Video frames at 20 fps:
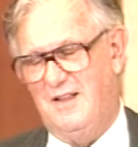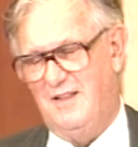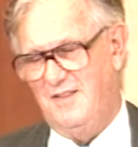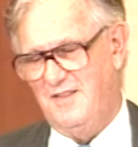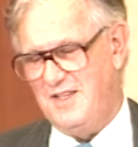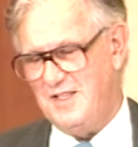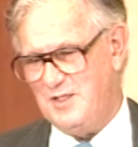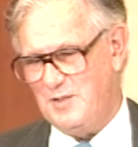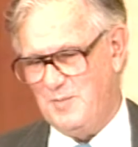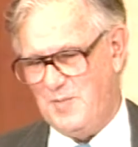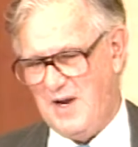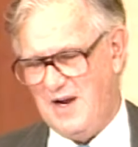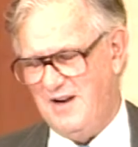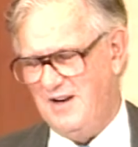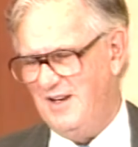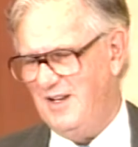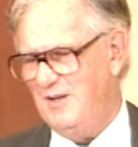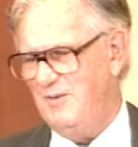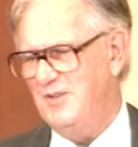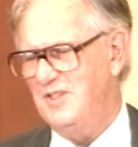This
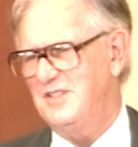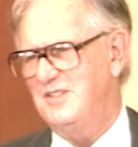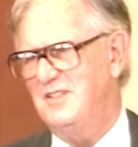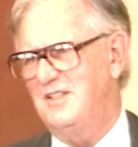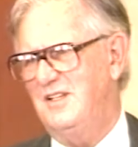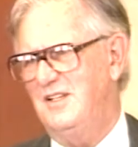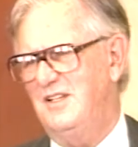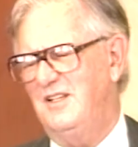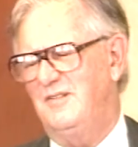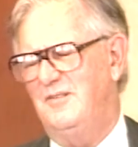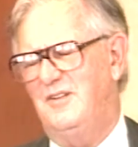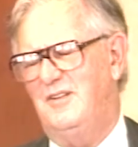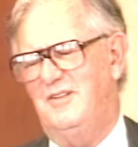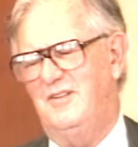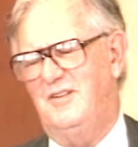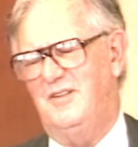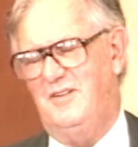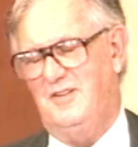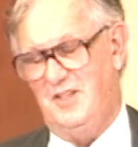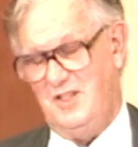apparently was
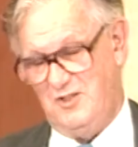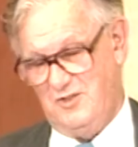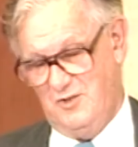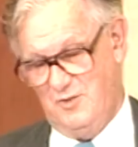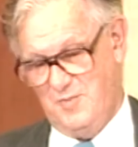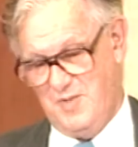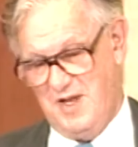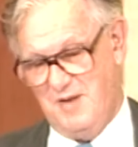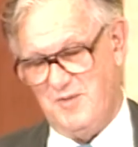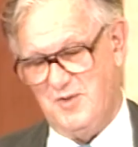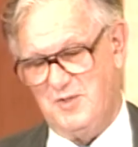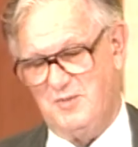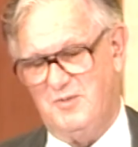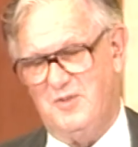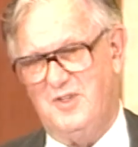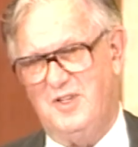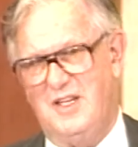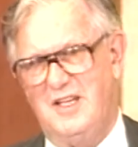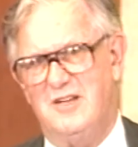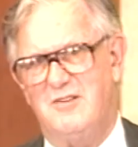these 2 papers
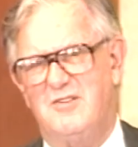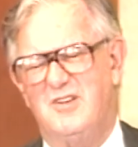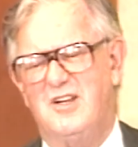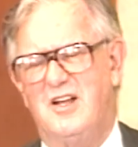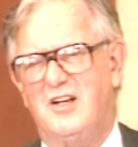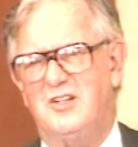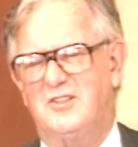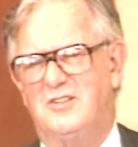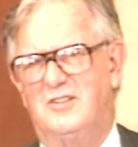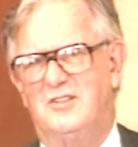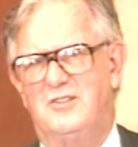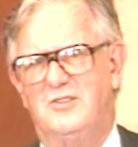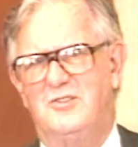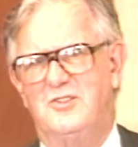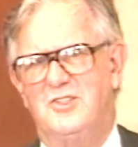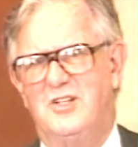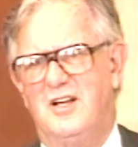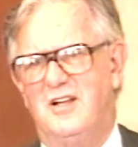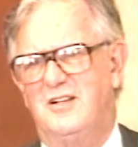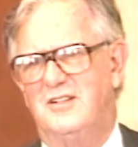were the introduction to
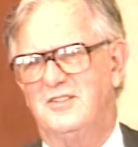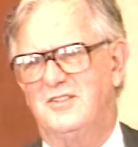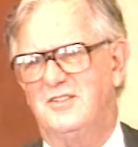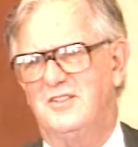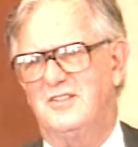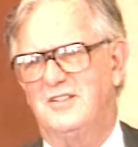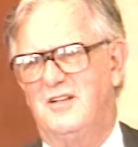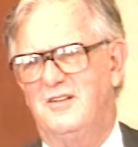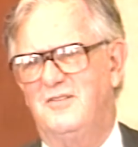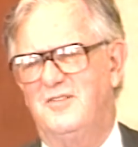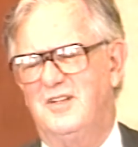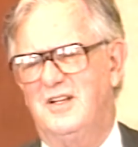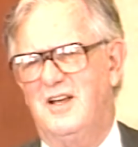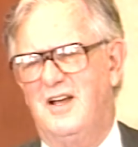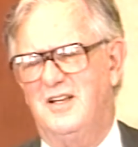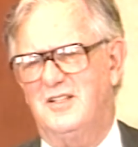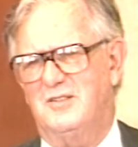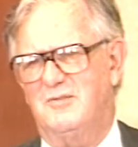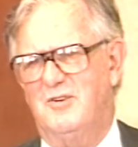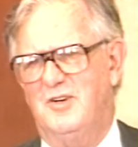geologists of the
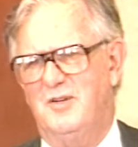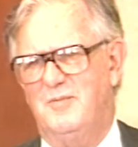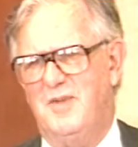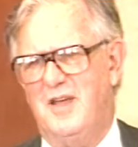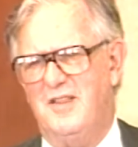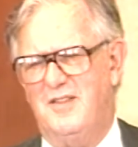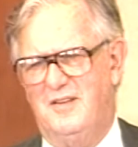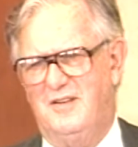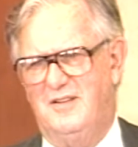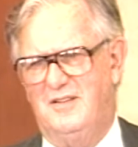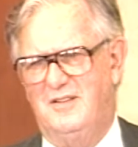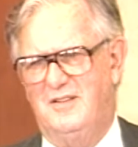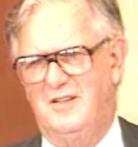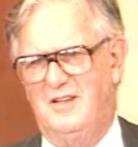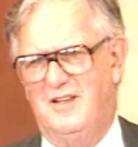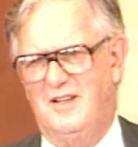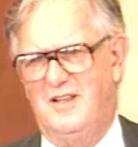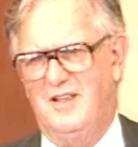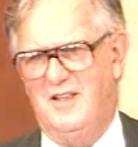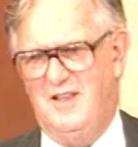chi-squared method,
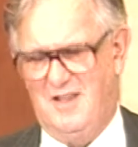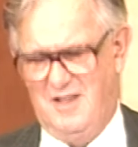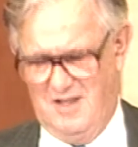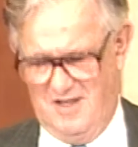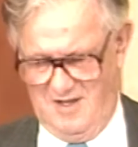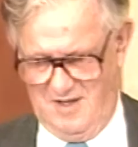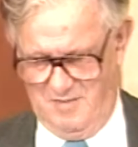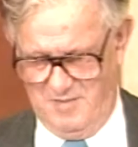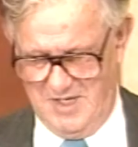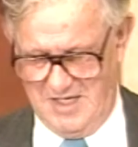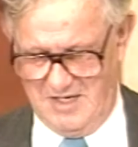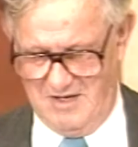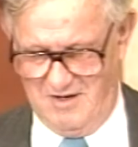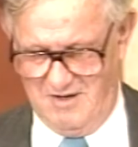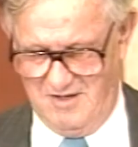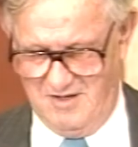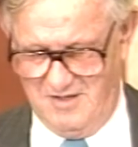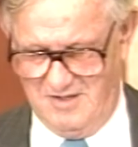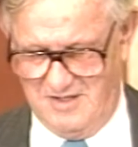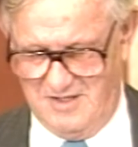
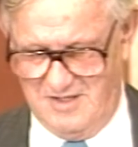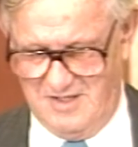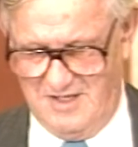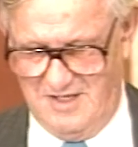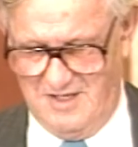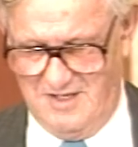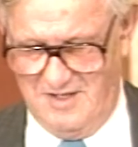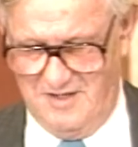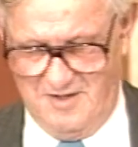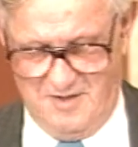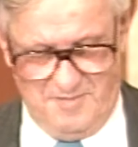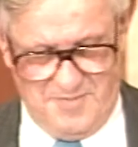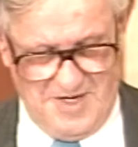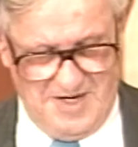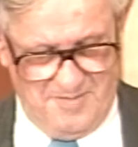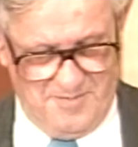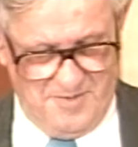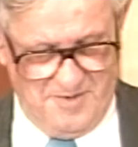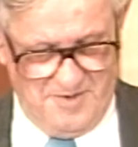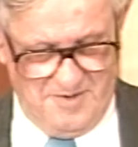because the
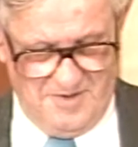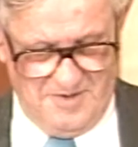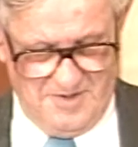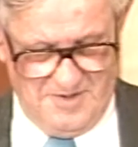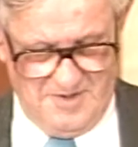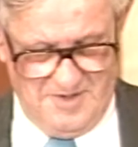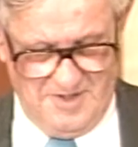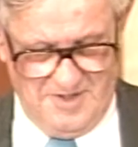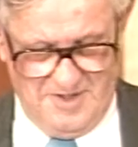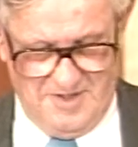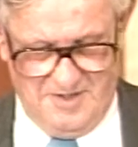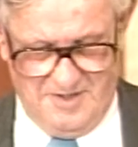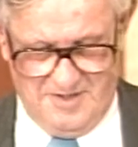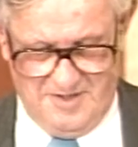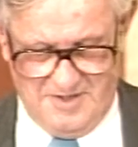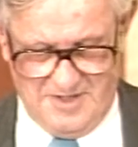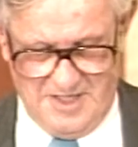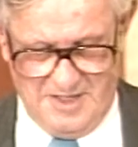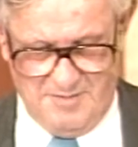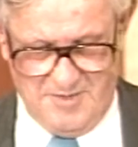paper,
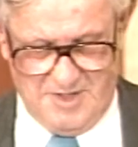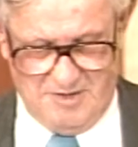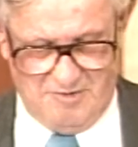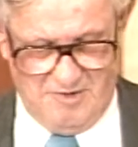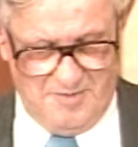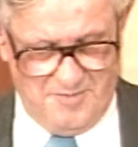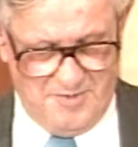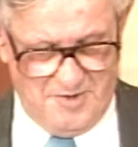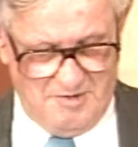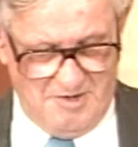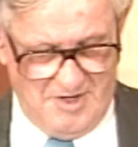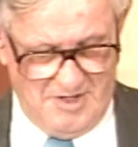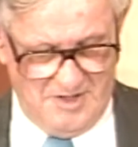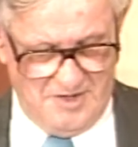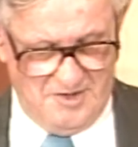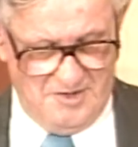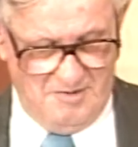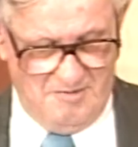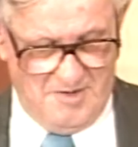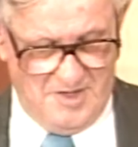the Sedimentary
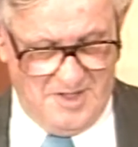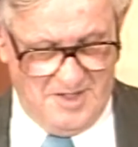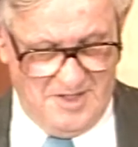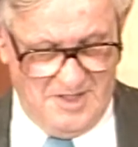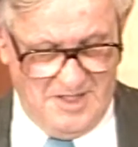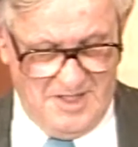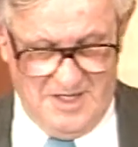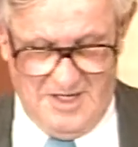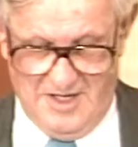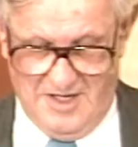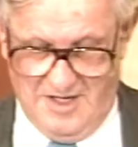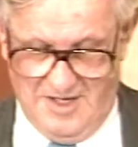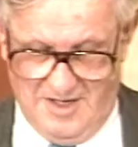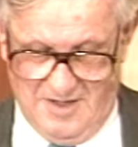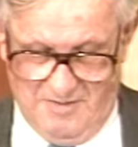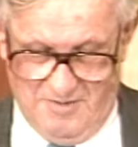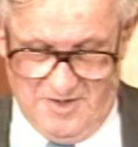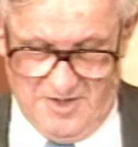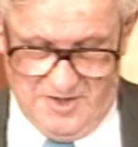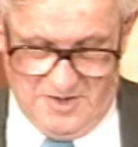Petrology one,
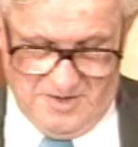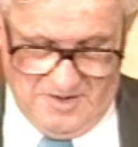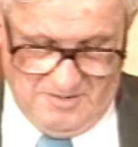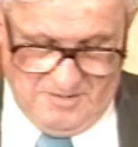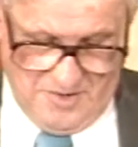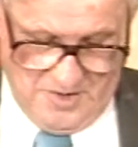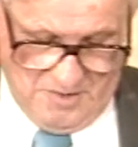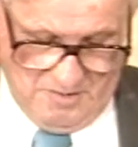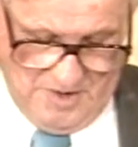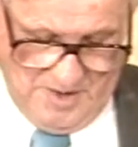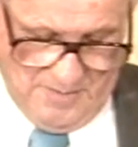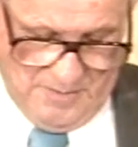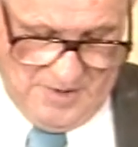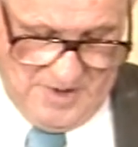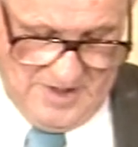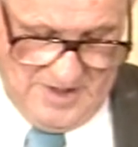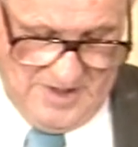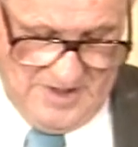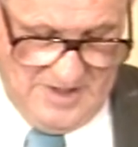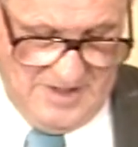was
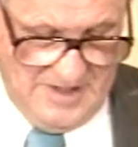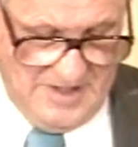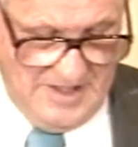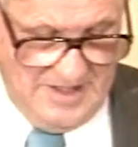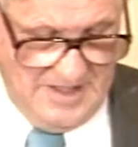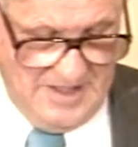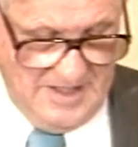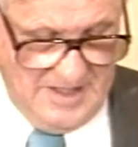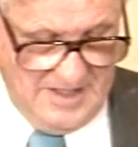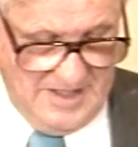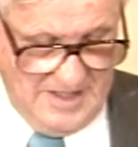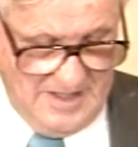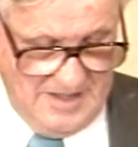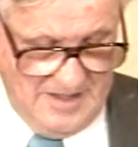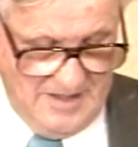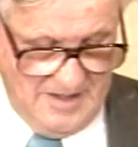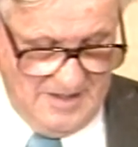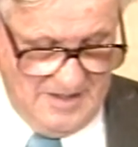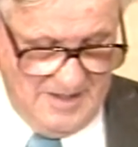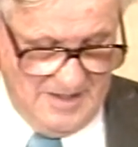reprinted
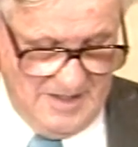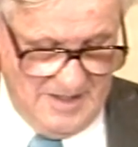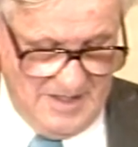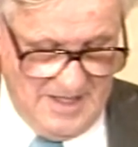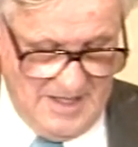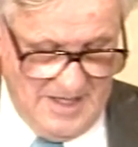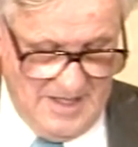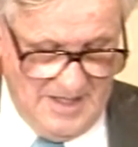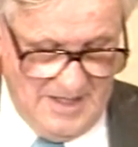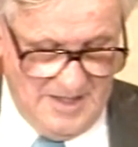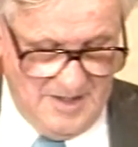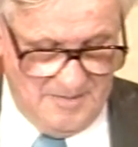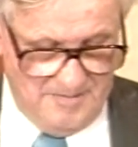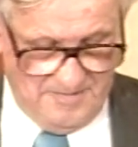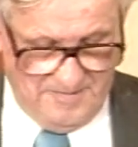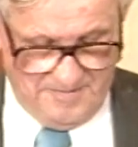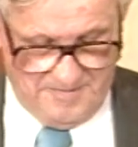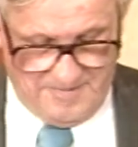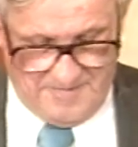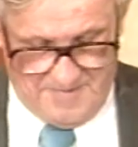in a
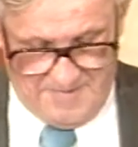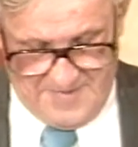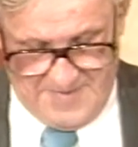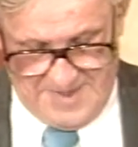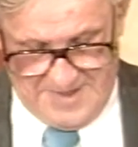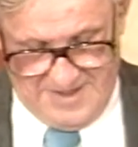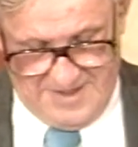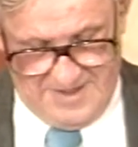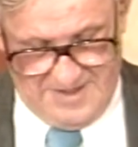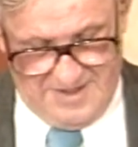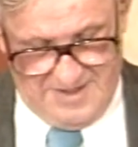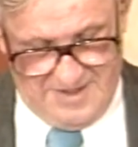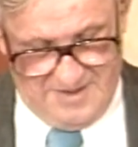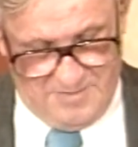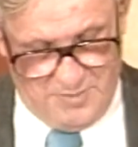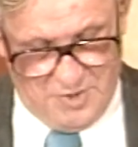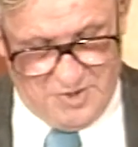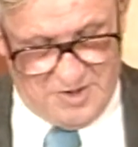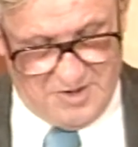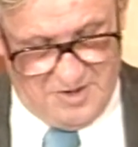
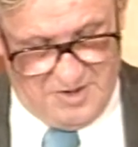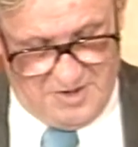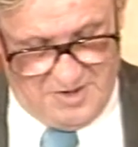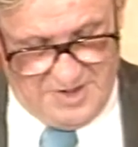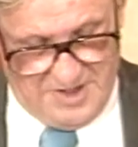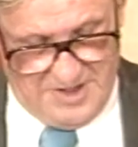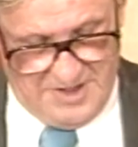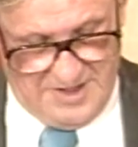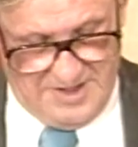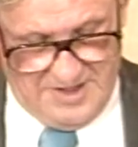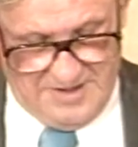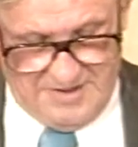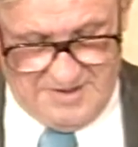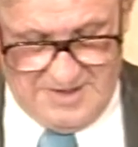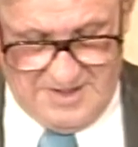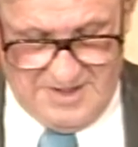book on